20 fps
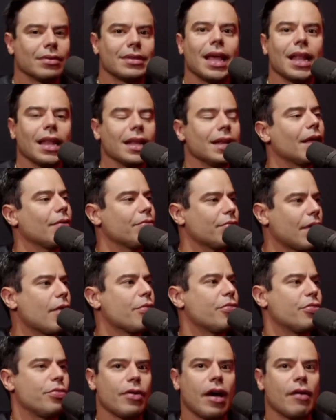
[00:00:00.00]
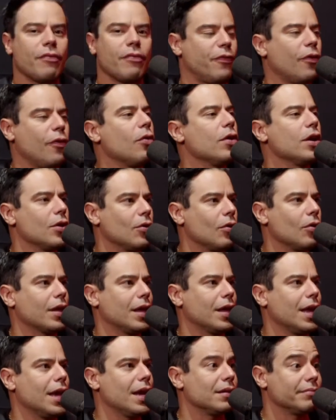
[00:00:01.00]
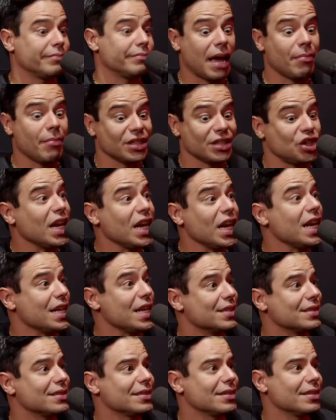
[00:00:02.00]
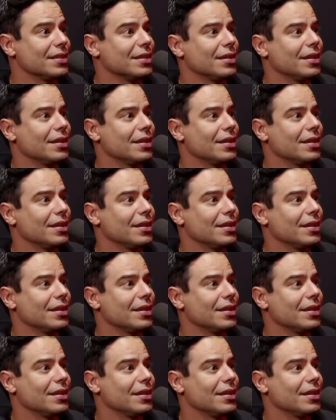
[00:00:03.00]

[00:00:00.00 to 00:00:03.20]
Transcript: telling a 4-year-old kid, I'm a genius.